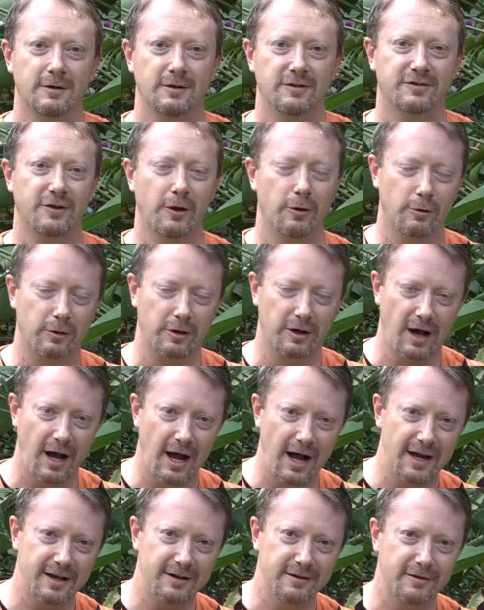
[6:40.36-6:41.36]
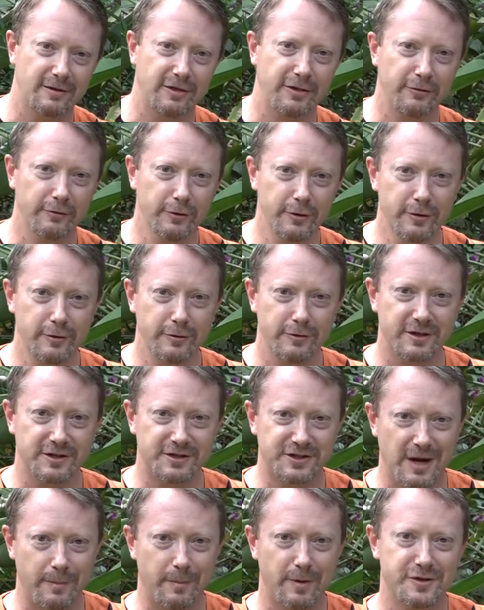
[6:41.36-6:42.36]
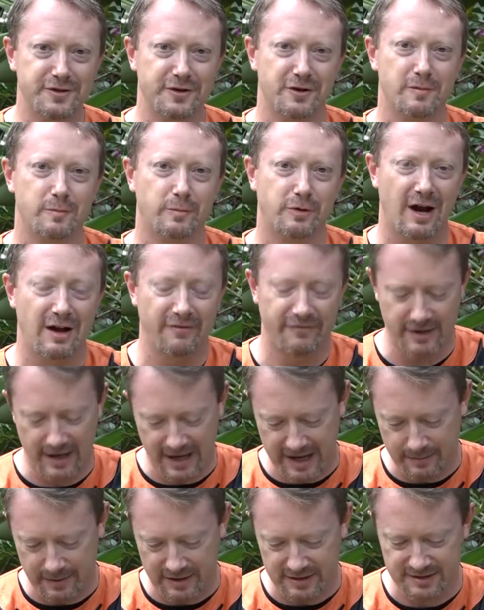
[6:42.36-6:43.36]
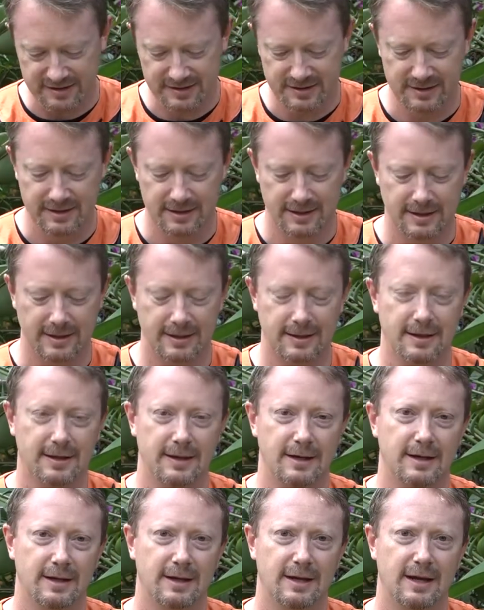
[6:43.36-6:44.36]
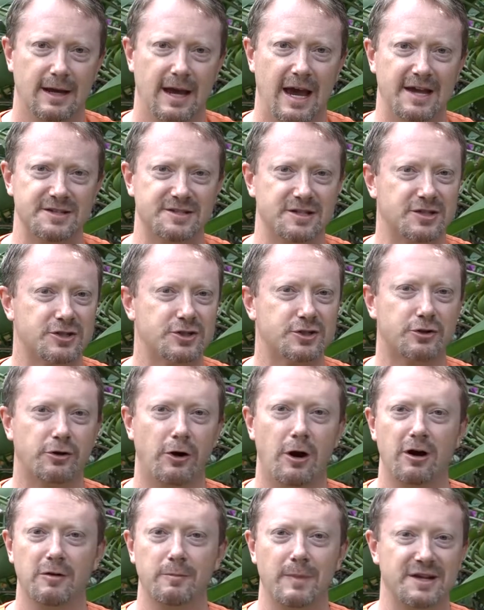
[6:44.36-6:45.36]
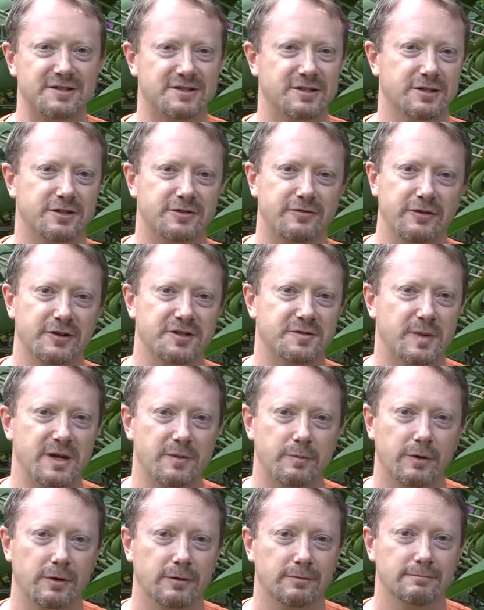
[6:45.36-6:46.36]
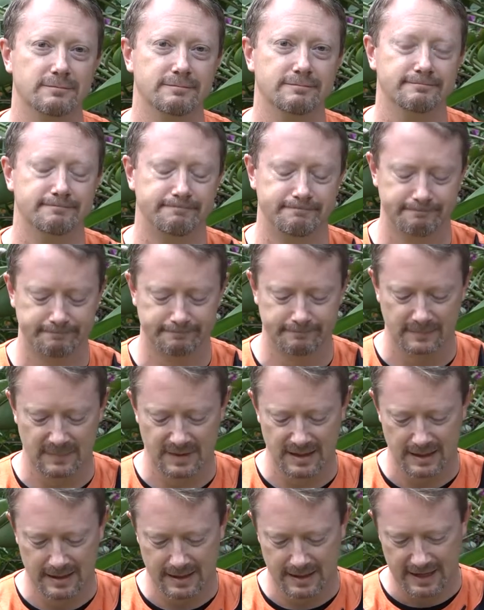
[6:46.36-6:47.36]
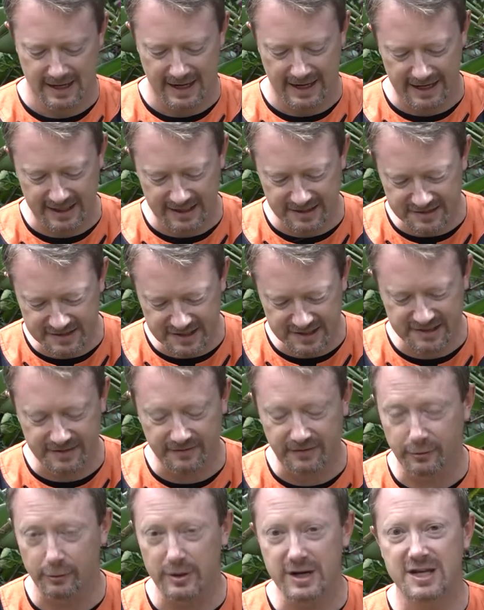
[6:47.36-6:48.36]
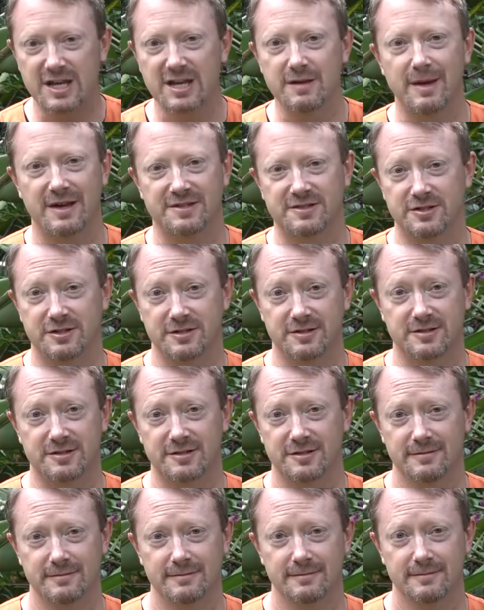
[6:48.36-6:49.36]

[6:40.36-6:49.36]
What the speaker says: So God, through the shepherd turned prophet Amos, has a strong message for his people. And it consists of three key messages.